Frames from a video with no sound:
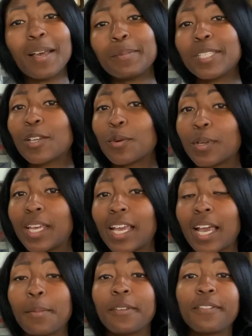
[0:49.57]
I'm Sigoumey,
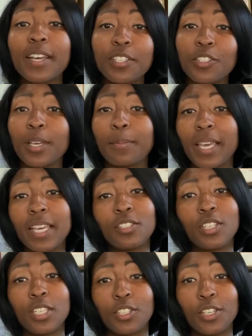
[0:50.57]
I'm a first year
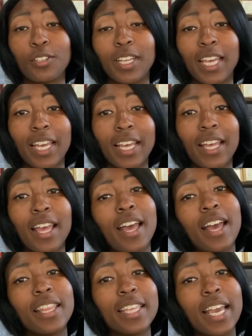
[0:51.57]
PhD student here
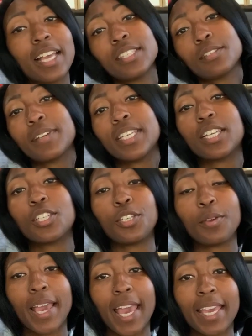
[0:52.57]
at the Cancer Research
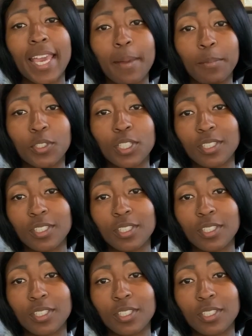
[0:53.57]
UK Cambridge